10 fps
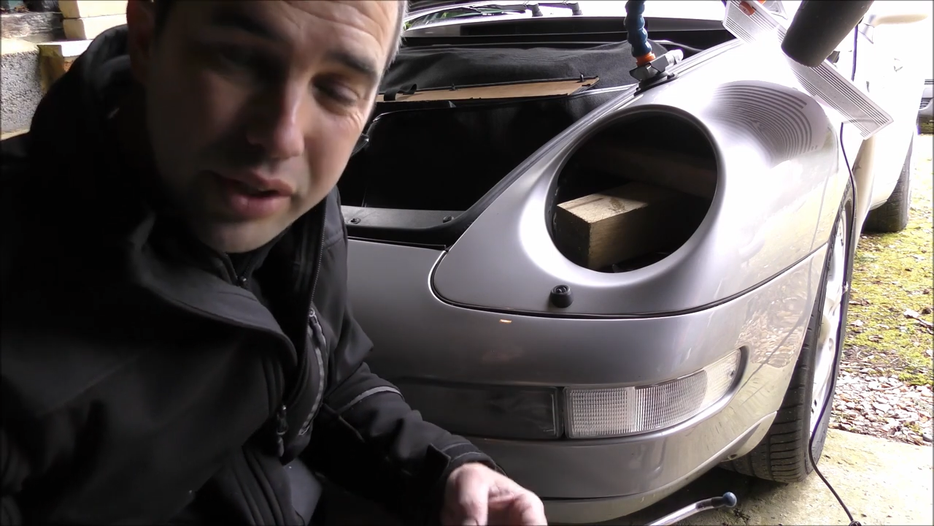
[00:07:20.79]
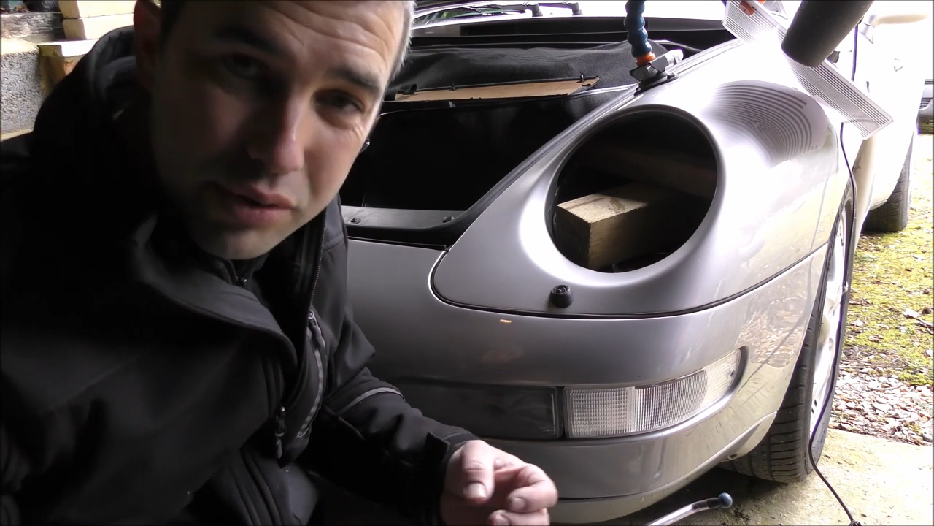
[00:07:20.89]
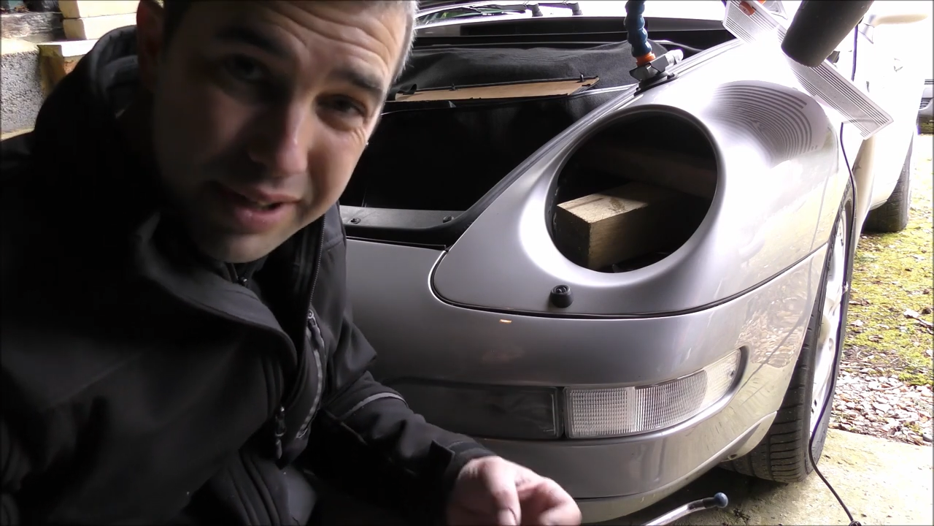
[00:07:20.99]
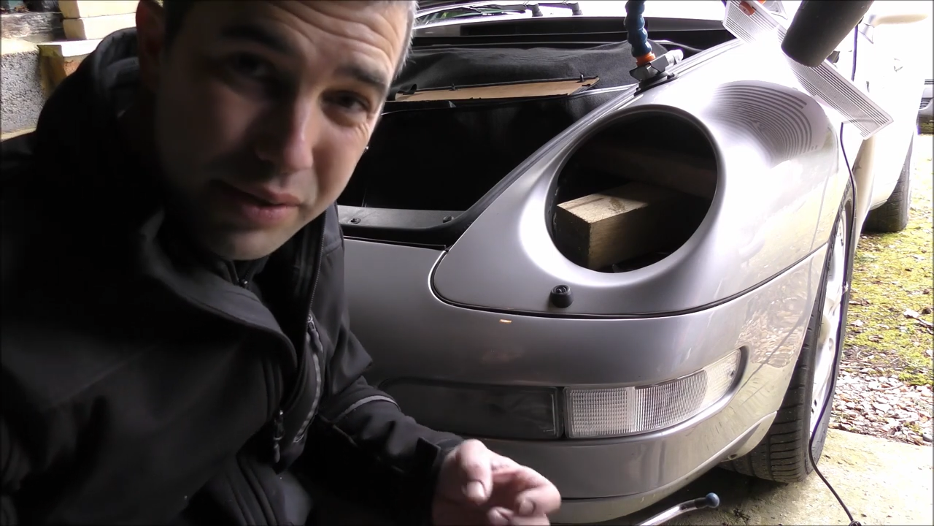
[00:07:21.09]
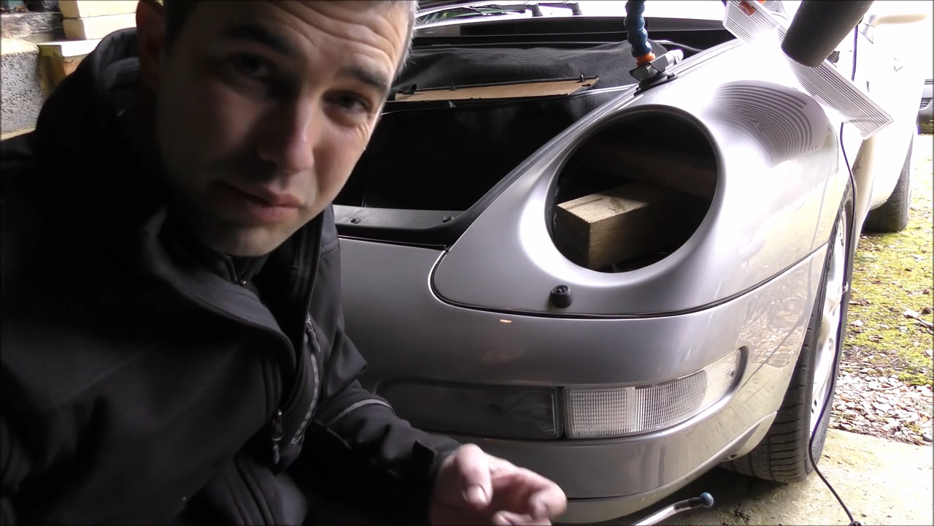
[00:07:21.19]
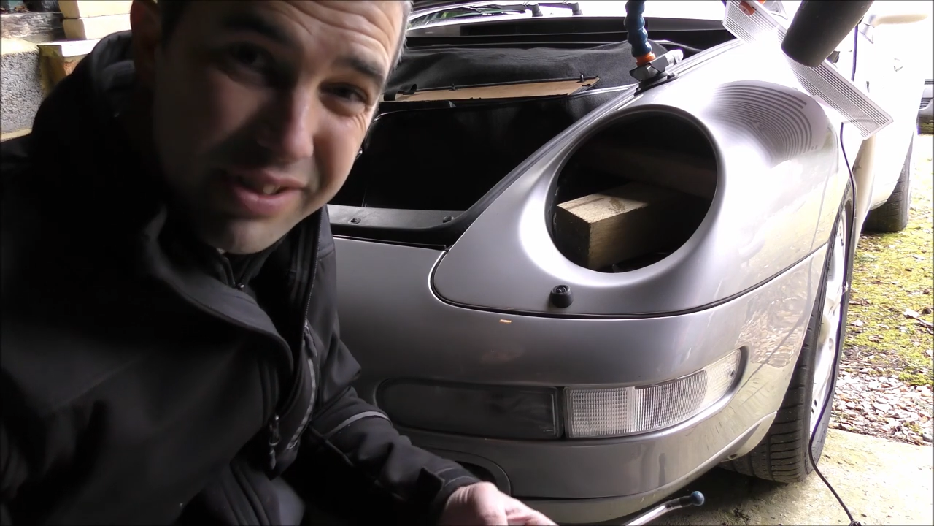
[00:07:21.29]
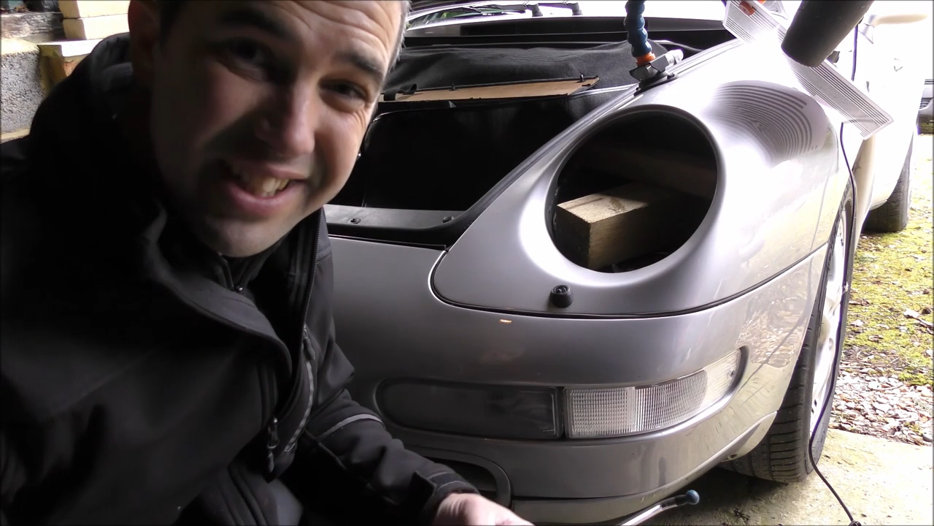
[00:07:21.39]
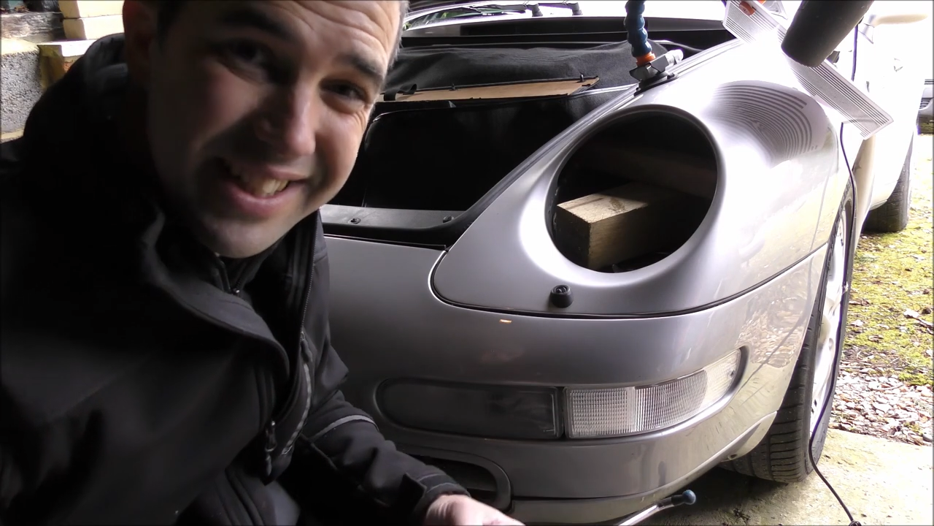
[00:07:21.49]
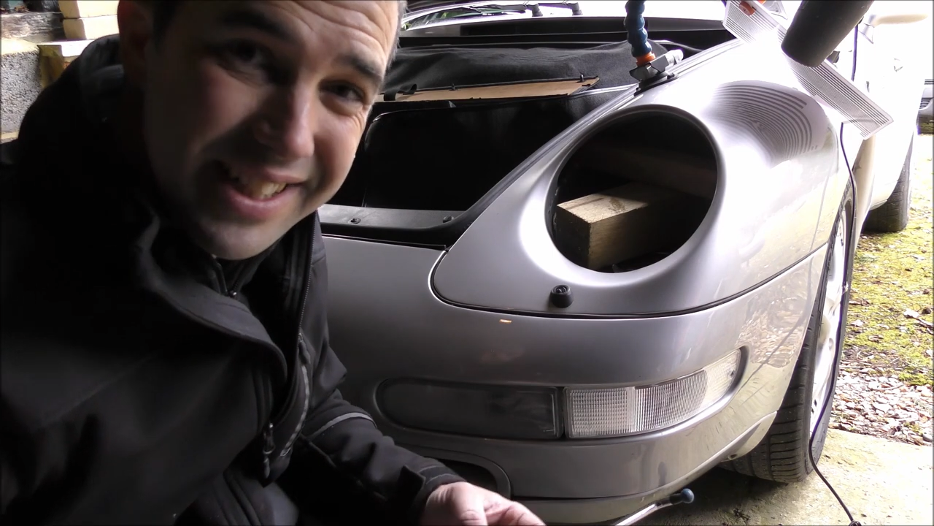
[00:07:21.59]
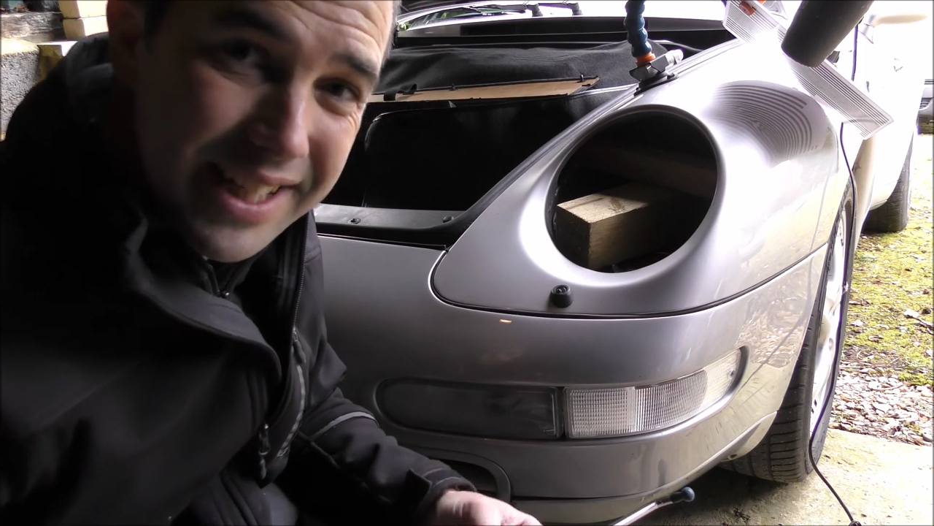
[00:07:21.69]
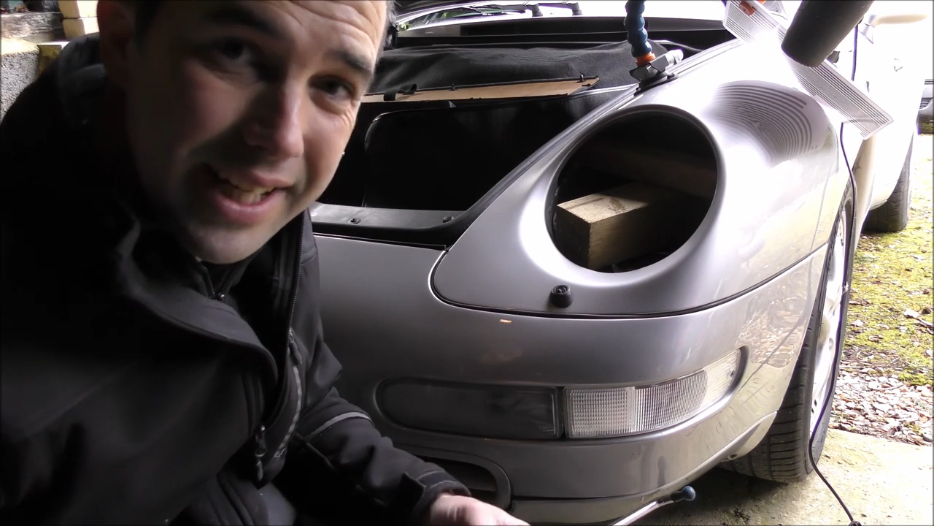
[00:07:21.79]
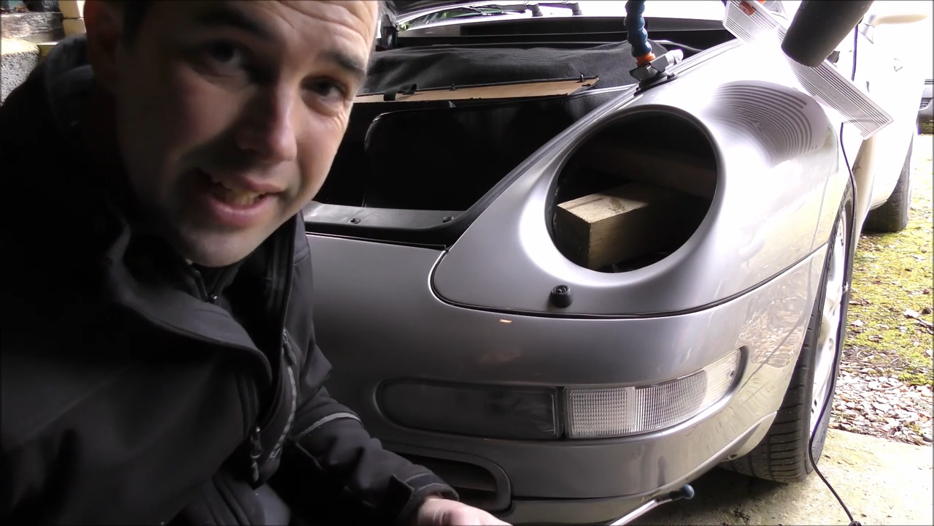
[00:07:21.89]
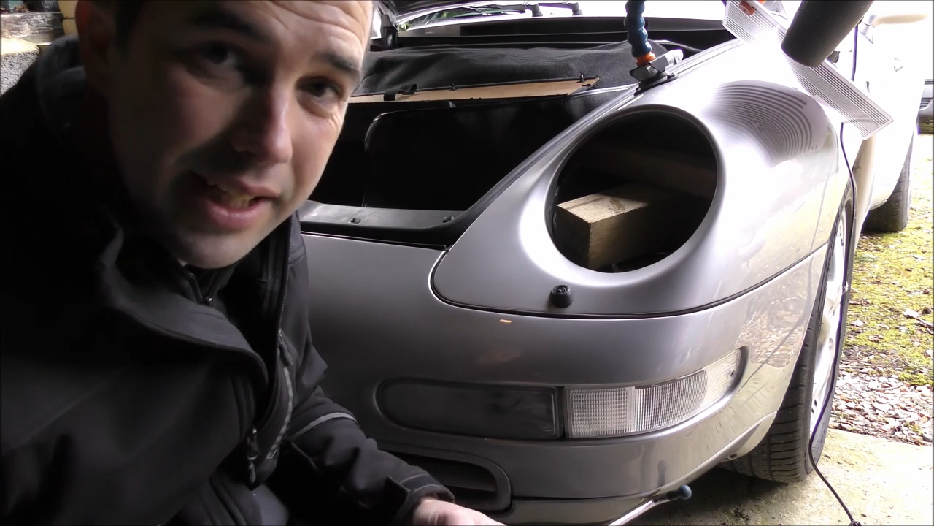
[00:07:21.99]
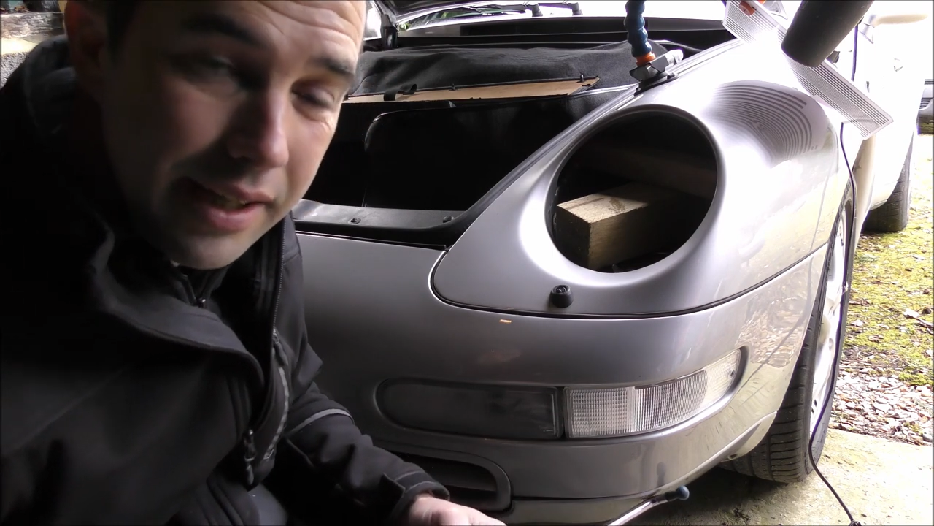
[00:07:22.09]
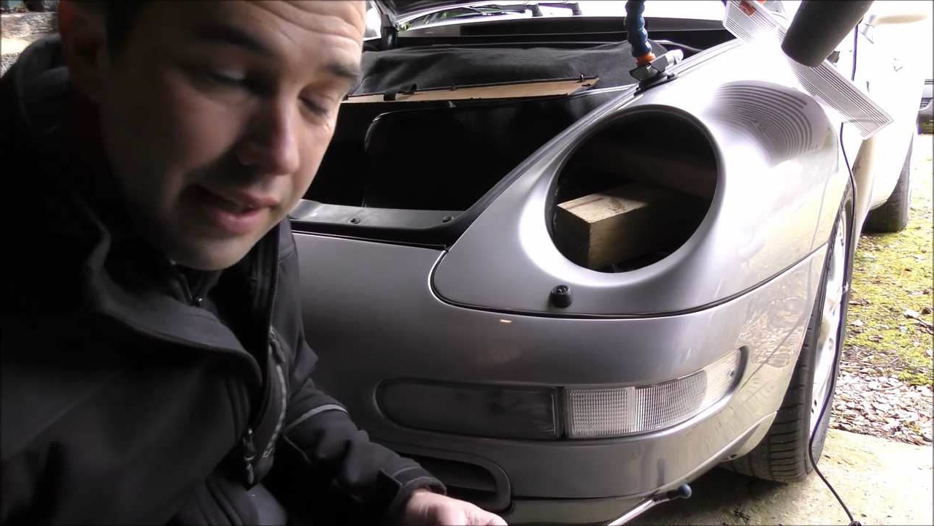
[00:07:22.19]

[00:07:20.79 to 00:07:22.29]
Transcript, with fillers: those crowns and ridges is key